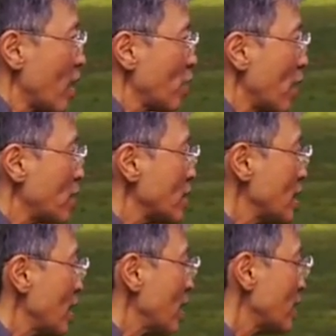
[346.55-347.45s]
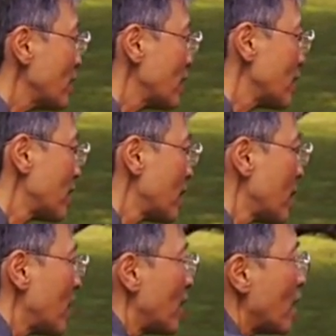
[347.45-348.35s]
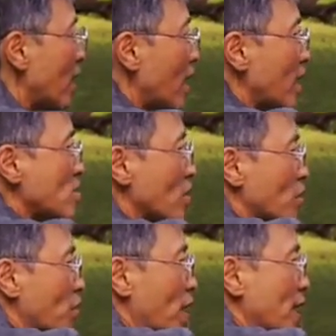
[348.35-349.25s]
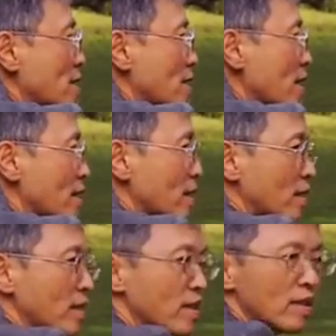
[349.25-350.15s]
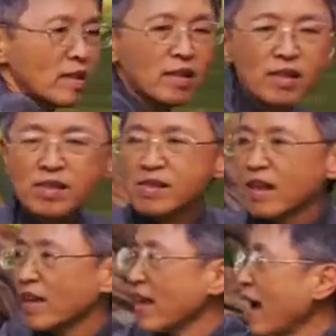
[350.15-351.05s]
mountain, eyes on the horizon, staying